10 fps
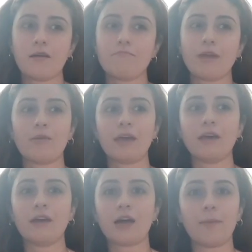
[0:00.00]
maybe
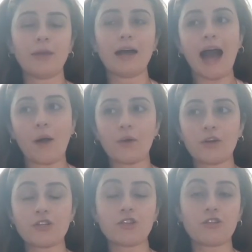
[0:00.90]
a couple of
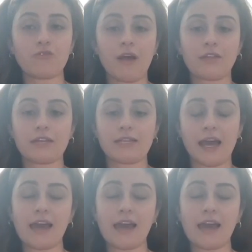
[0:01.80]
hours throughout the day,